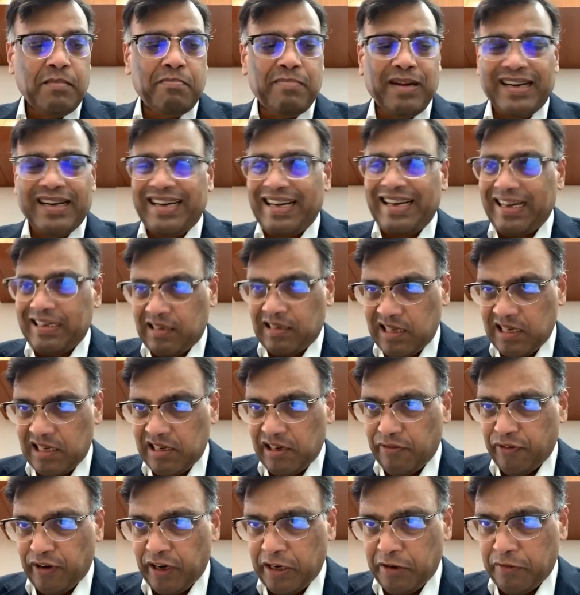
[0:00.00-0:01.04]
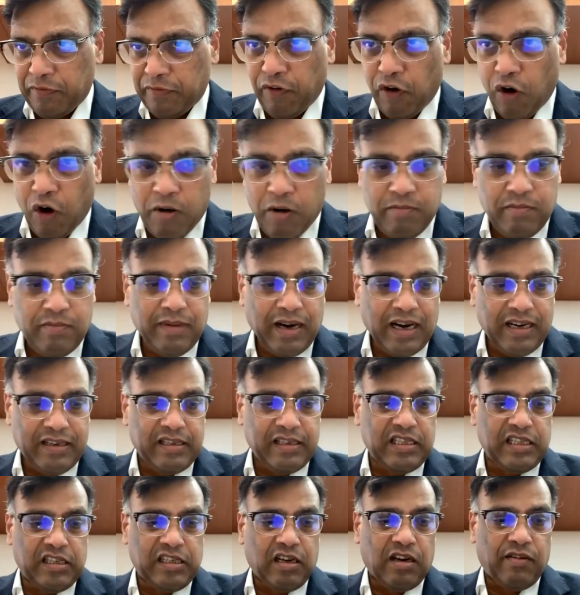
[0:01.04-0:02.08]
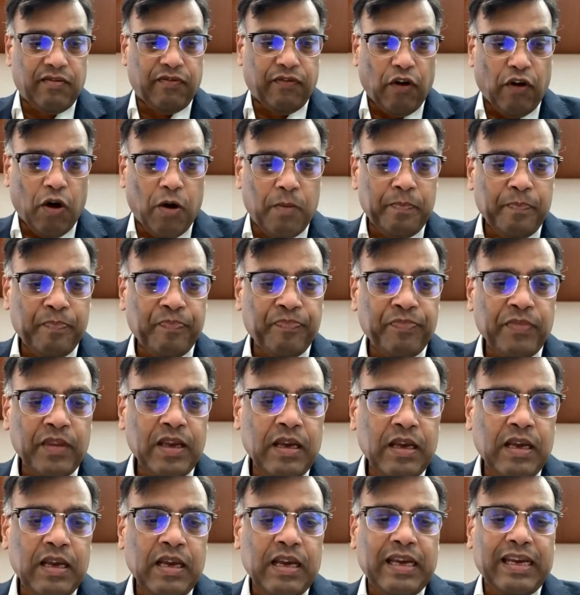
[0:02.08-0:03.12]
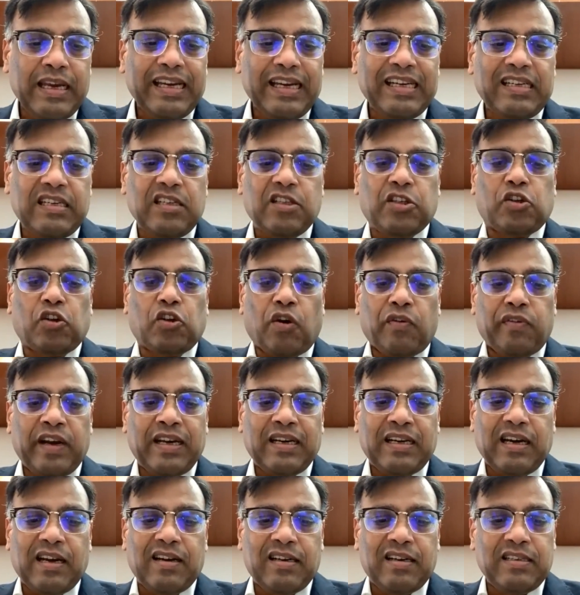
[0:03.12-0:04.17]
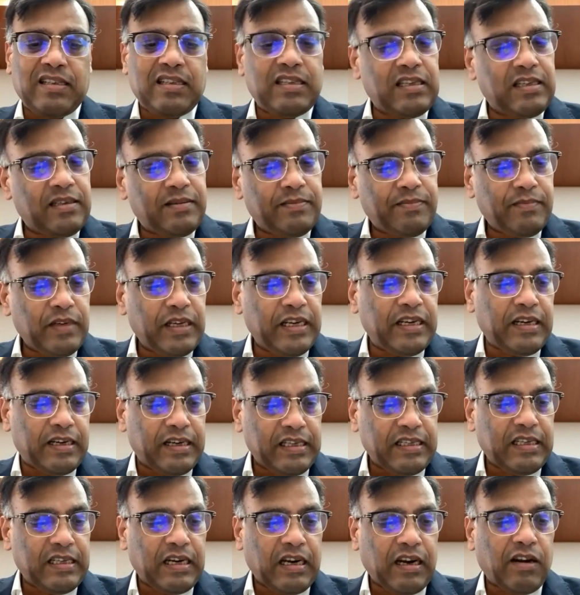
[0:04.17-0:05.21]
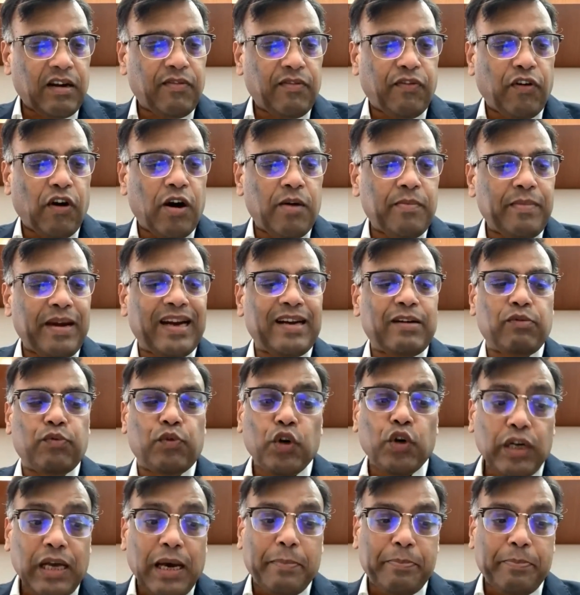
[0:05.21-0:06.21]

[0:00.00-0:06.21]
but takes a different form, a digital form. It is sovereign currency in a digital form and would